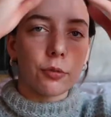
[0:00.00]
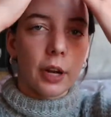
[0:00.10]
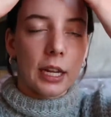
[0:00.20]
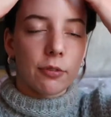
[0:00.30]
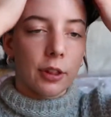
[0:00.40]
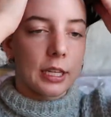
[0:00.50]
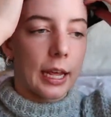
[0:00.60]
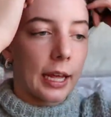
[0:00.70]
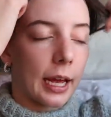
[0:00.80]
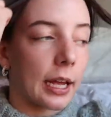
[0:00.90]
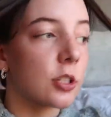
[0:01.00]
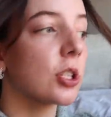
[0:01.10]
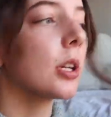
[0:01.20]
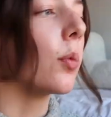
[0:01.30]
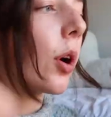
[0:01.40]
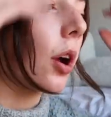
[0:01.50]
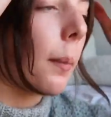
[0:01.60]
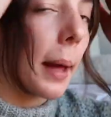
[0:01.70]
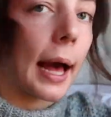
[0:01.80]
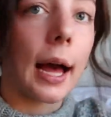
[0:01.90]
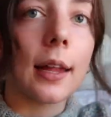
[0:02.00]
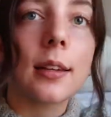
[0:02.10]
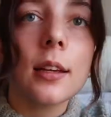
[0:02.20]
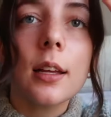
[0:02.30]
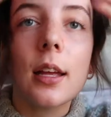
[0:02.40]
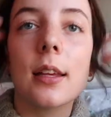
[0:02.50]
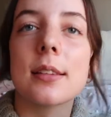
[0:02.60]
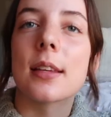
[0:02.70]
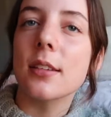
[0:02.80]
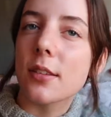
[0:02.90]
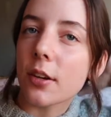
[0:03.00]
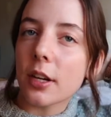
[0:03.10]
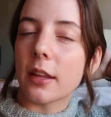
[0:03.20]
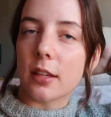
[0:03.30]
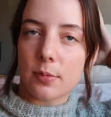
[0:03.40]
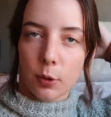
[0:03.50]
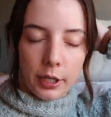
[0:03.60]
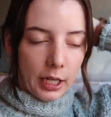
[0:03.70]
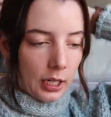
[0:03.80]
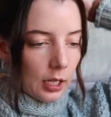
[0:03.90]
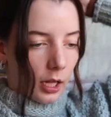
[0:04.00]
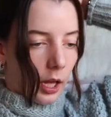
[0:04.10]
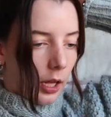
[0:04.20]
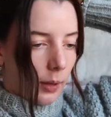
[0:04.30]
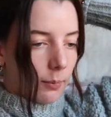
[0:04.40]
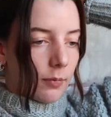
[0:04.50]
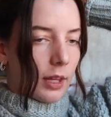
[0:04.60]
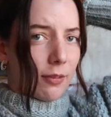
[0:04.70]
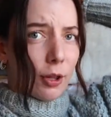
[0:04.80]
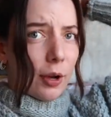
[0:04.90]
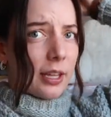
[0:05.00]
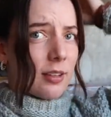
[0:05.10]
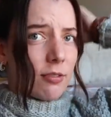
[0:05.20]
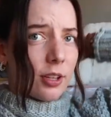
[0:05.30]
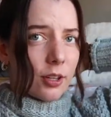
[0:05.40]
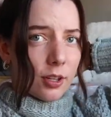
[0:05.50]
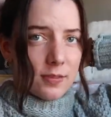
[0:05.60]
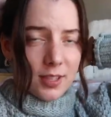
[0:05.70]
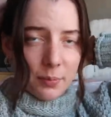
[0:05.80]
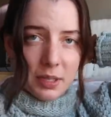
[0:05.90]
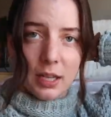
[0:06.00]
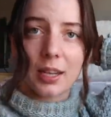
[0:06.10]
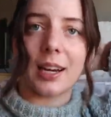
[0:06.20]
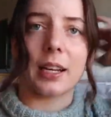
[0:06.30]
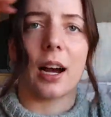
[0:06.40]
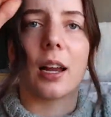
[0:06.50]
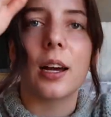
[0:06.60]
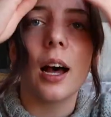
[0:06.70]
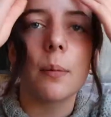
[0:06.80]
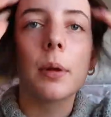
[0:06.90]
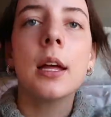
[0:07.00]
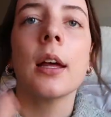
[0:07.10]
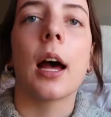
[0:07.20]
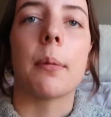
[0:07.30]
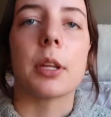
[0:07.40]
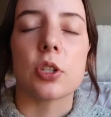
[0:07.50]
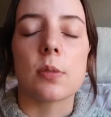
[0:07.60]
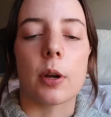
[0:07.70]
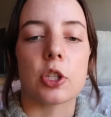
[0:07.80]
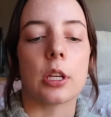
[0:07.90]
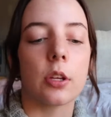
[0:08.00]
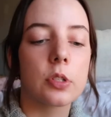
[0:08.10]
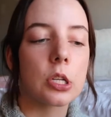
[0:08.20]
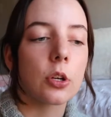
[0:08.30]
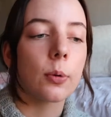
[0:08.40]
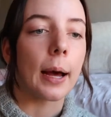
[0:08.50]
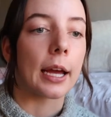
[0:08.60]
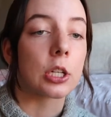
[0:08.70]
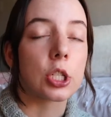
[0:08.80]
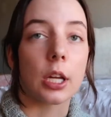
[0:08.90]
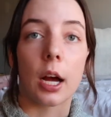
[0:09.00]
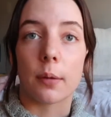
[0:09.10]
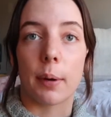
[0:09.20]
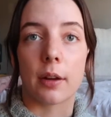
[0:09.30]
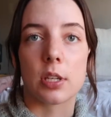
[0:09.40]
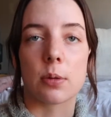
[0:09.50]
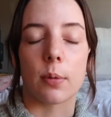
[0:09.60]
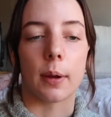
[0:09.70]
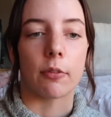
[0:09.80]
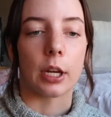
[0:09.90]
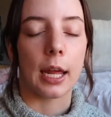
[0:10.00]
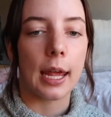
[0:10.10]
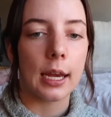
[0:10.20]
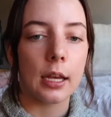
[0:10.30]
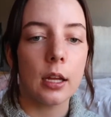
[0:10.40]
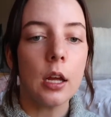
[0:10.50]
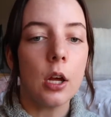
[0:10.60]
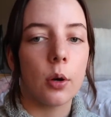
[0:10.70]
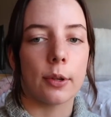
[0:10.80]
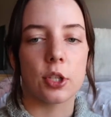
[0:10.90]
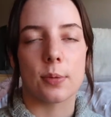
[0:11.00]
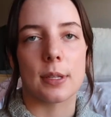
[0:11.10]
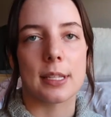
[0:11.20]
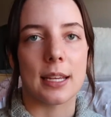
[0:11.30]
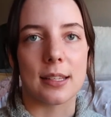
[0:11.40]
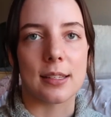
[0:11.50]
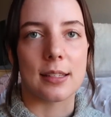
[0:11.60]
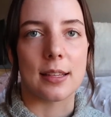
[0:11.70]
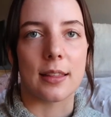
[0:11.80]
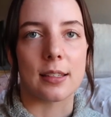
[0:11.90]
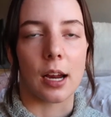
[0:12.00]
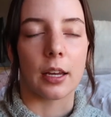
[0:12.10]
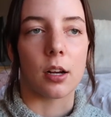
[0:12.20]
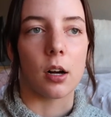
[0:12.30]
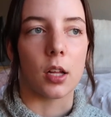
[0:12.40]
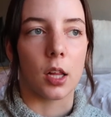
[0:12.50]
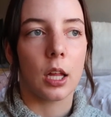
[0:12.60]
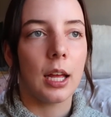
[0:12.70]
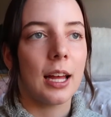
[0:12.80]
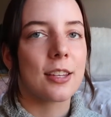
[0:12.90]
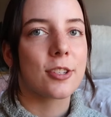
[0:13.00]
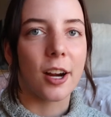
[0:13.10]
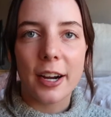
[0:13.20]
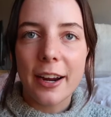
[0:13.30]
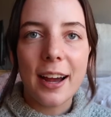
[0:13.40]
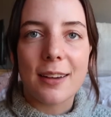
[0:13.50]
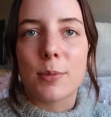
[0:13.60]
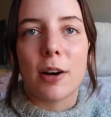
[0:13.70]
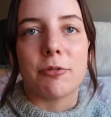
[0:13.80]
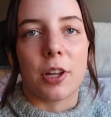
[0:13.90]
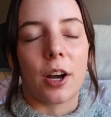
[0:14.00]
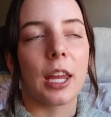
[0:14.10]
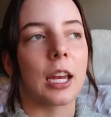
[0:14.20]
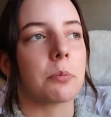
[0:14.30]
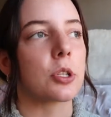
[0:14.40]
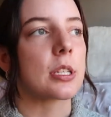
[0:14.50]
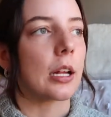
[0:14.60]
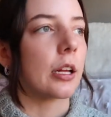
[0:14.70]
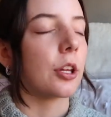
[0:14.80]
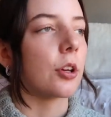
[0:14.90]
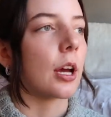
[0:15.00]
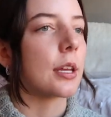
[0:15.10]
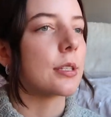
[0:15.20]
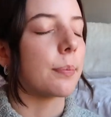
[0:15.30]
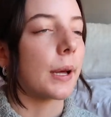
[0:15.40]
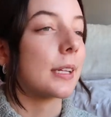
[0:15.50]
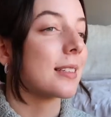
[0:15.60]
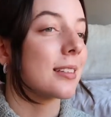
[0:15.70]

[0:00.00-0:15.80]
ready for the day. I actually woke up at 6.30 this morning. Um, even though I definitely could have slept in, I got up. I've been just watching YouTube. I actually got breakfast with my friend Anna. We just went to NCC, the dining hall. Sorry I'm not vlogging, I'm just telling you guys, but